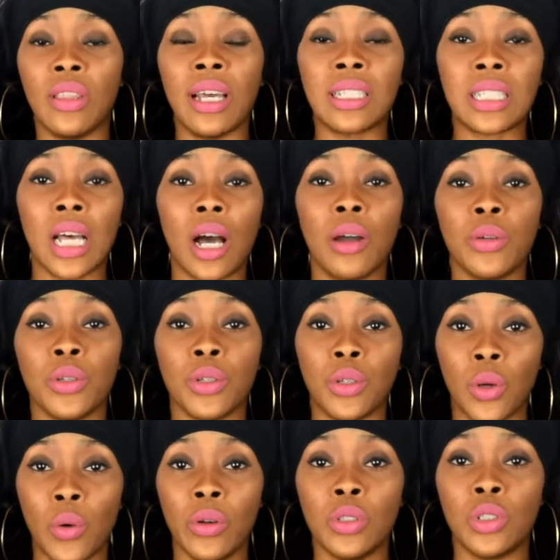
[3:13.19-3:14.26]
that's how you're
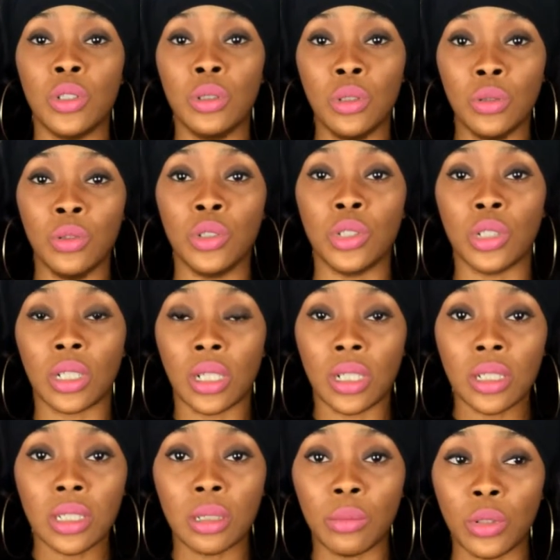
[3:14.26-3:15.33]
going to lose your
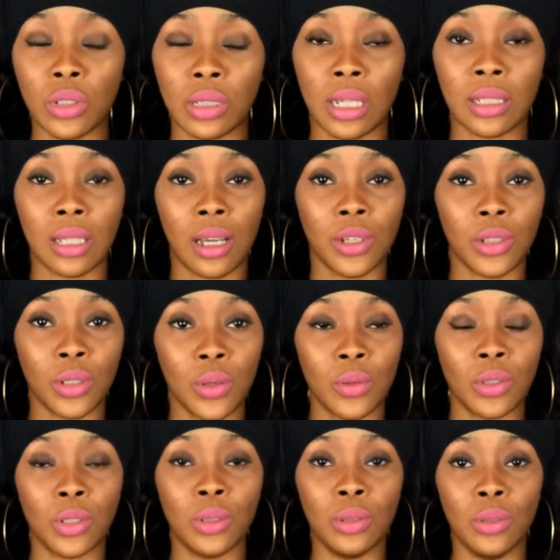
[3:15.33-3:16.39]
customers. That's how you're
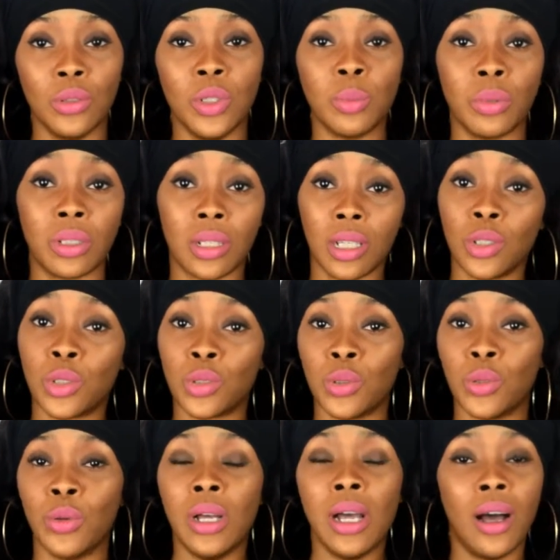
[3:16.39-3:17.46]
going to lose
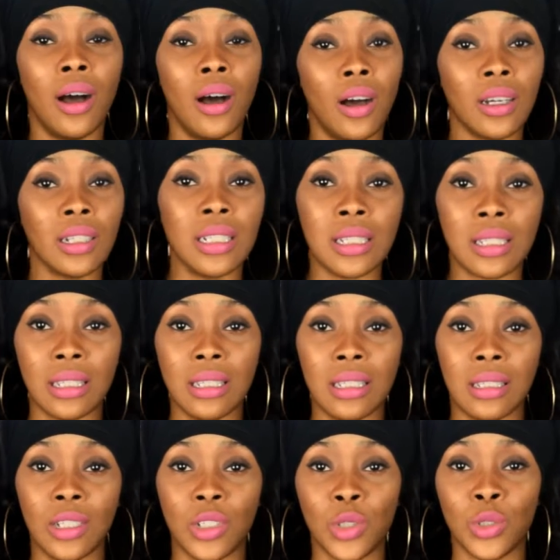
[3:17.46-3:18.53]
potential
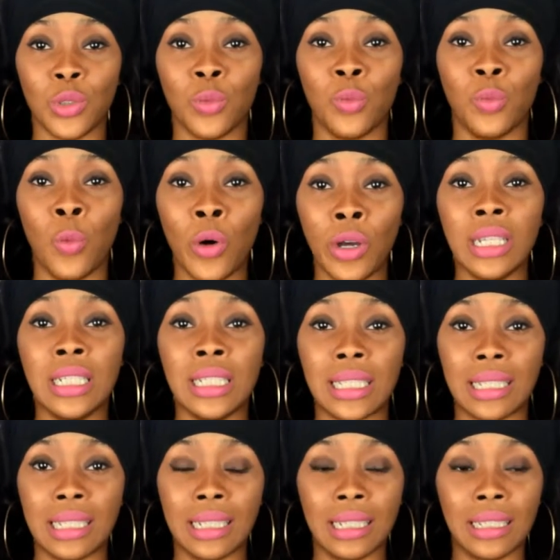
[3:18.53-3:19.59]
audiences that you're wanting
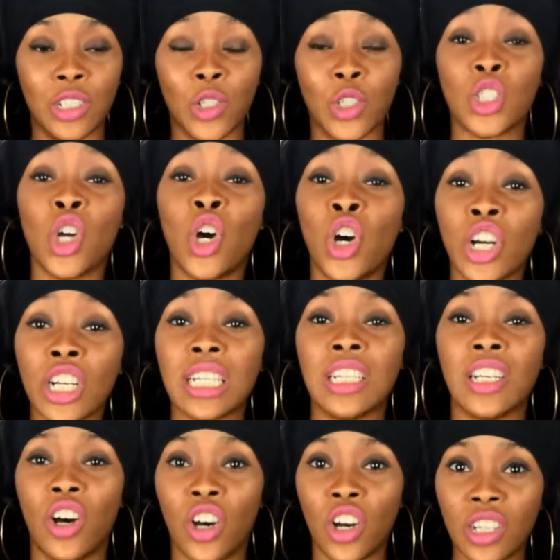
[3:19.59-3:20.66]
to, your
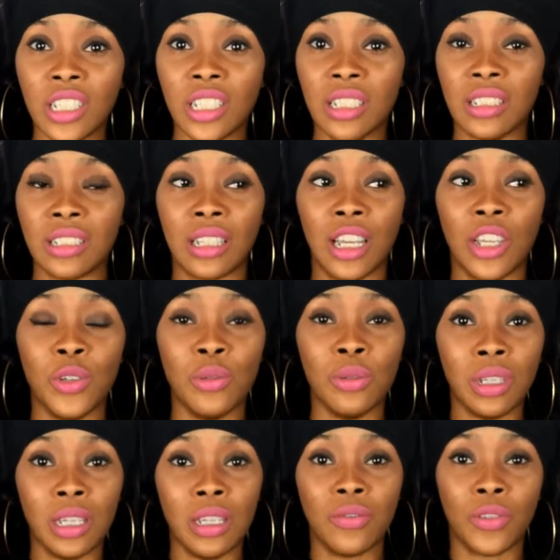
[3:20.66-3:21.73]
target audience that you
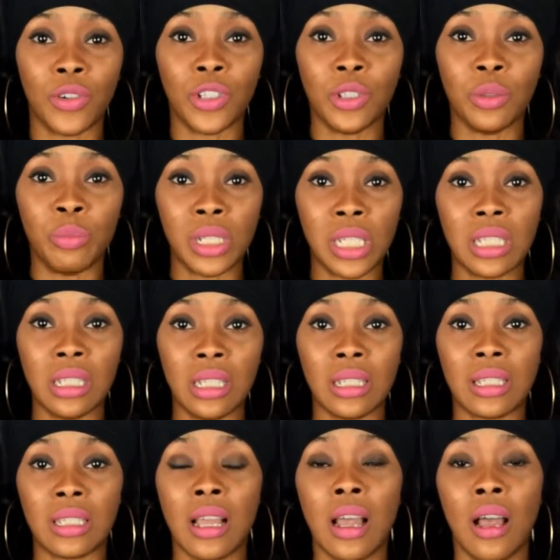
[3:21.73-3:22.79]
need for your
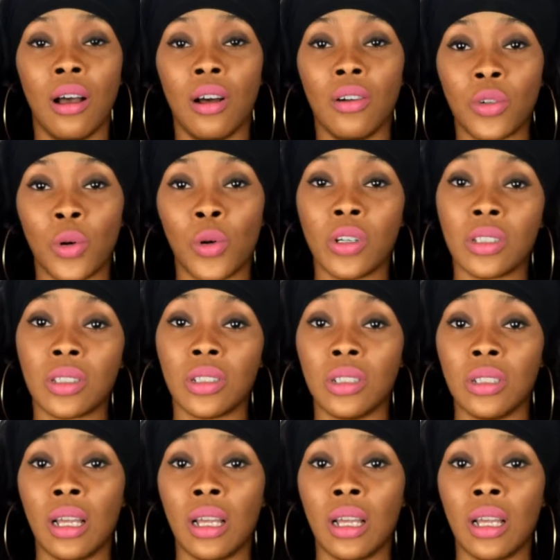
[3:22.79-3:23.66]
business. Of course,